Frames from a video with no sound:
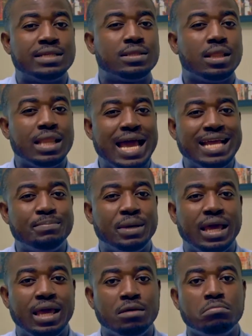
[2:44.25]
as the land
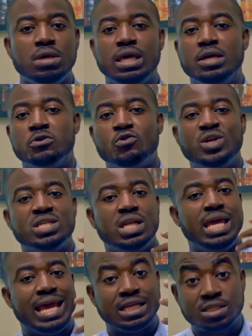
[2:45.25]
became
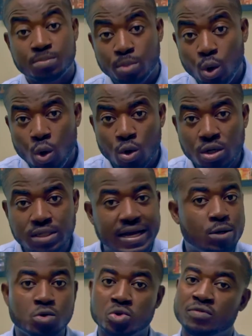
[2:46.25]
increasingly explored
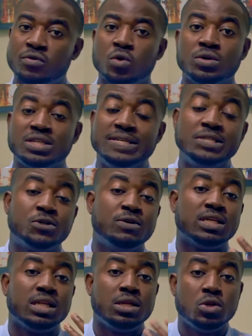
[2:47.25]
and also, of course,
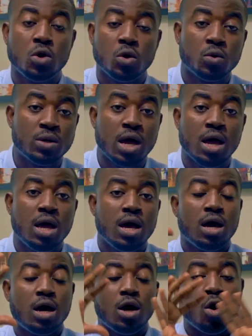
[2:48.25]
increasingly known,
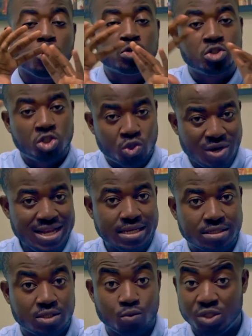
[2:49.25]

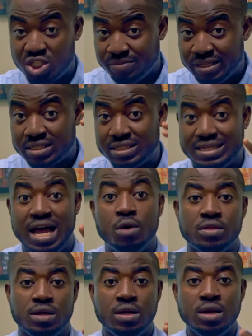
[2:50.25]
Australis, which means
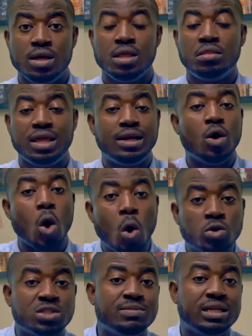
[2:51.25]
southern, then
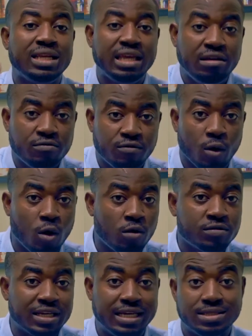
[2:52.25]
ultimately
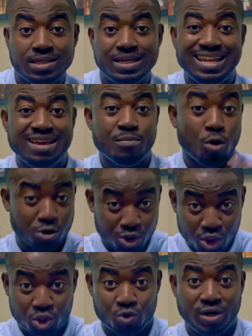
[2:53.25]
evolved into the name
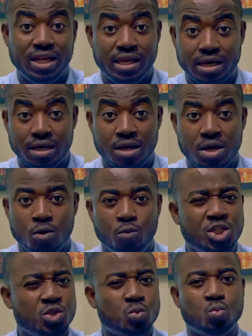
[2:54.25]
Australia,
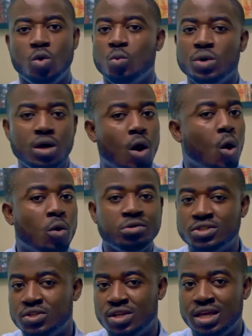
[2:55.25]
which is what we all
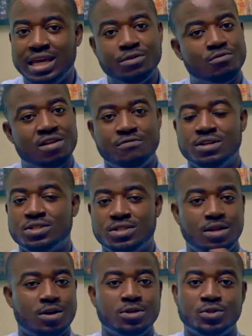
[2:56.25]
use today in reference
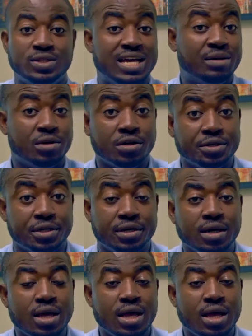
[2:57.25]
to the country down under.